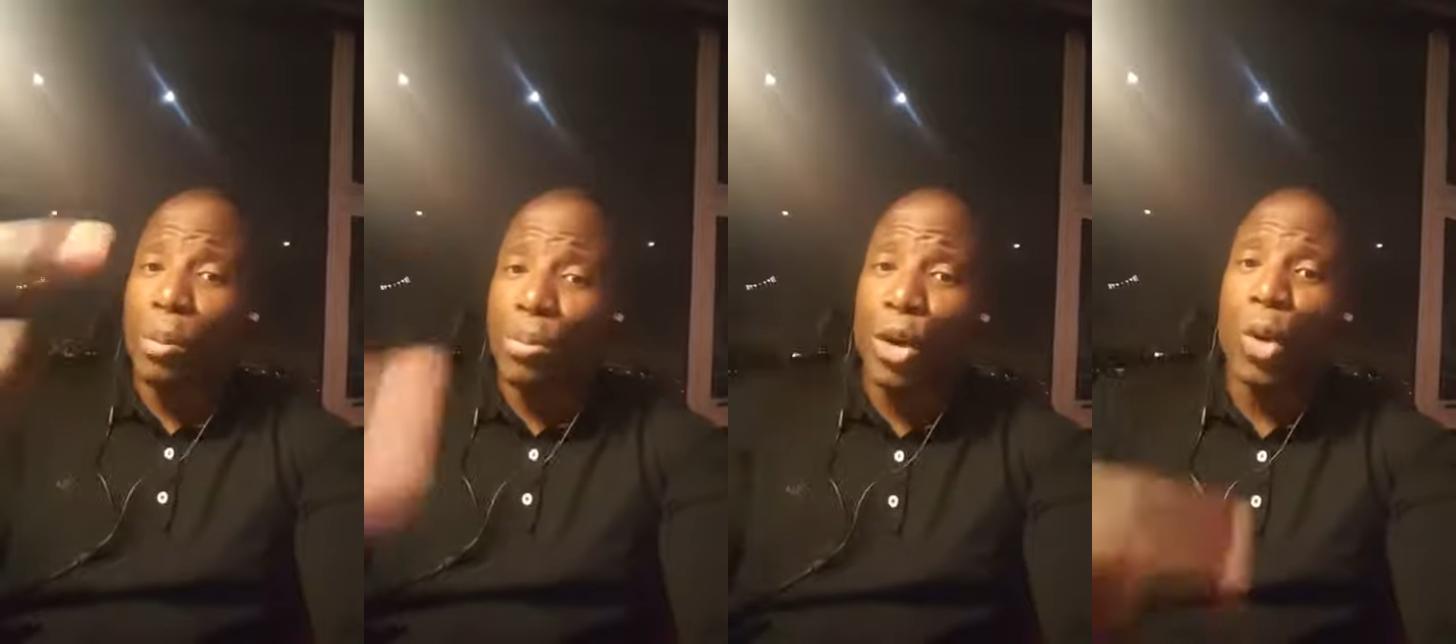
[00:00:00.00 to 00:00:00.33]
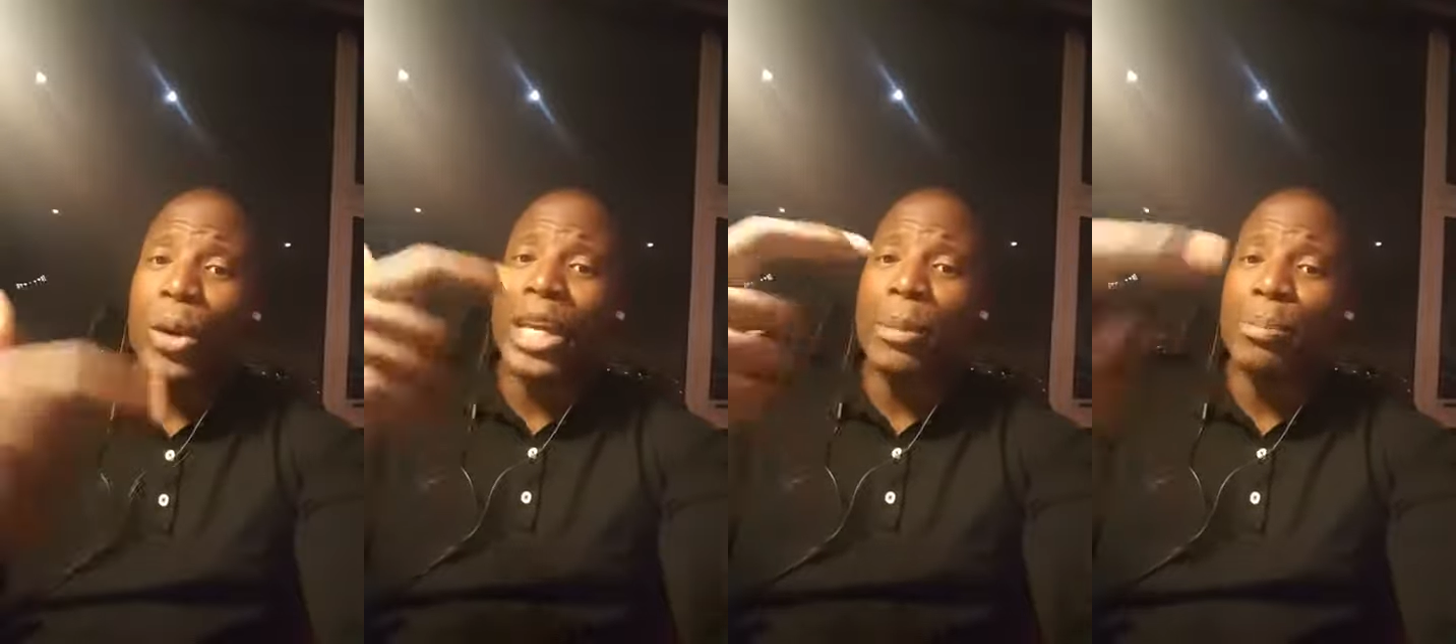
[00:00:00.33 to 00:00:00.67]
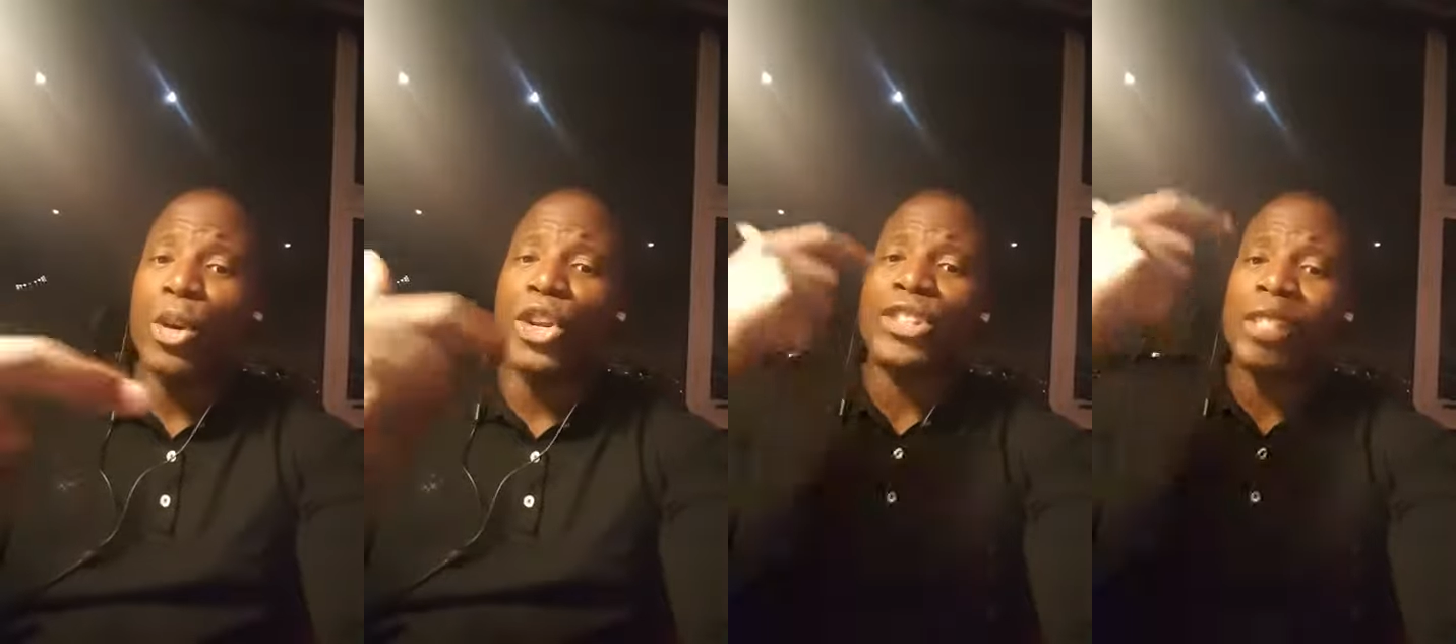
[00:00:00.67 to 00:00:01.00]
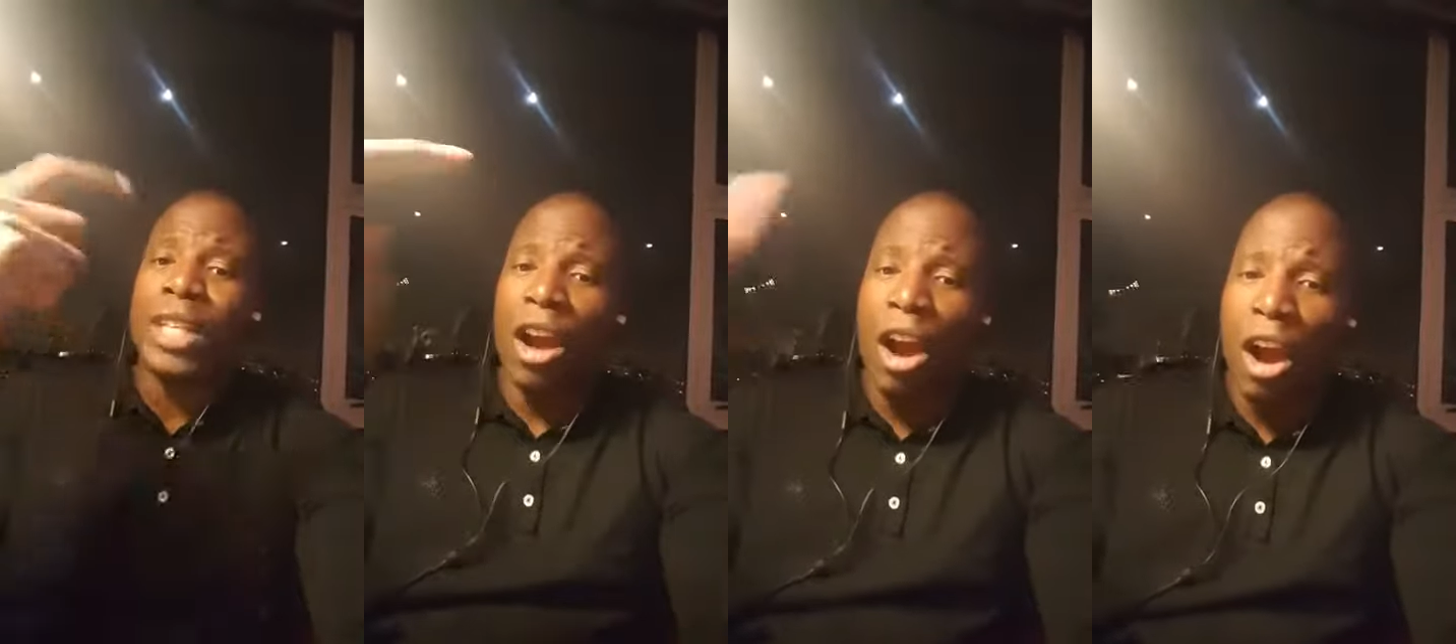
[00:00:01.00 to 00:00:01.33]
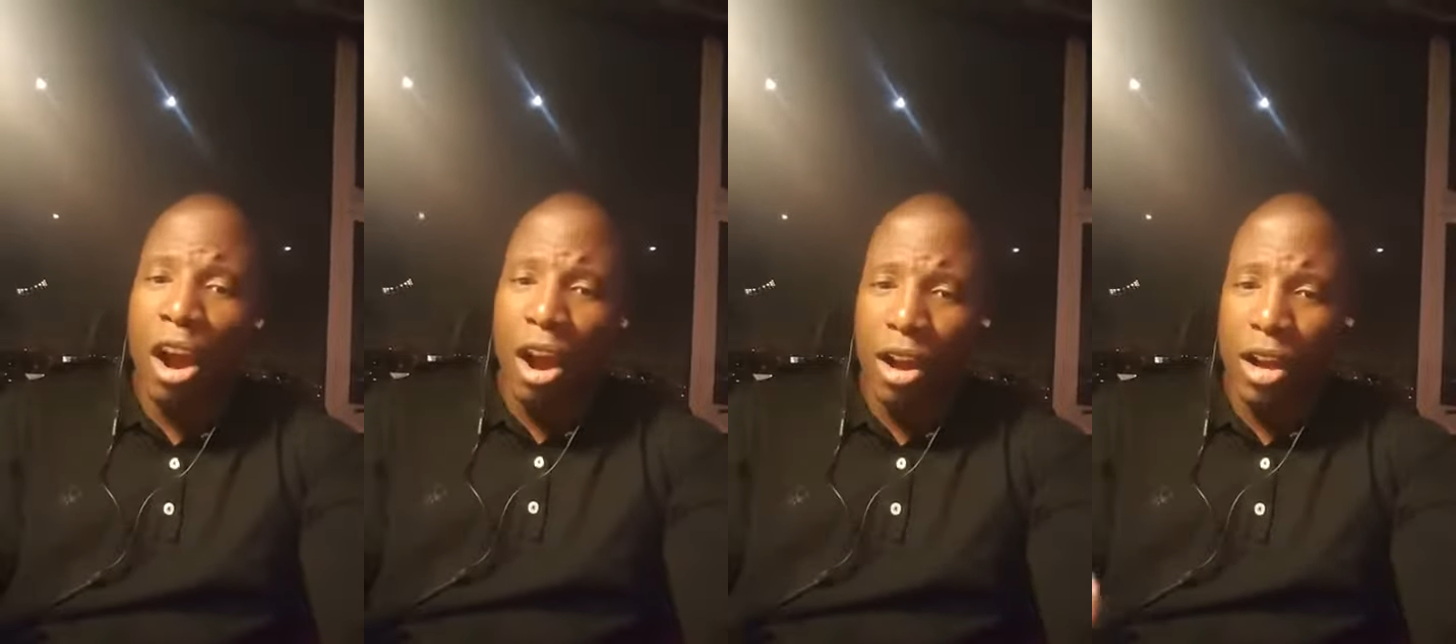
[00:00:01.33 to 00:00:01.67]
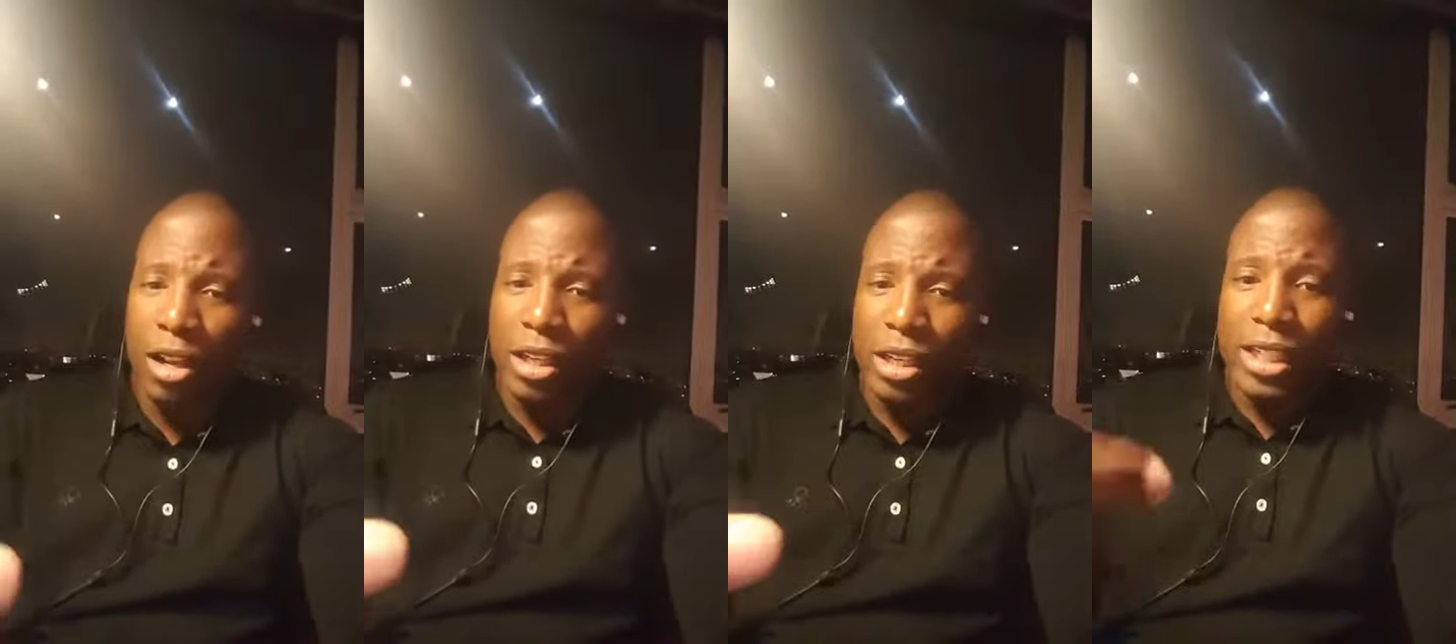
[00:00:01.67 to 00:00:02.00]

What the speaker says: a broken person are.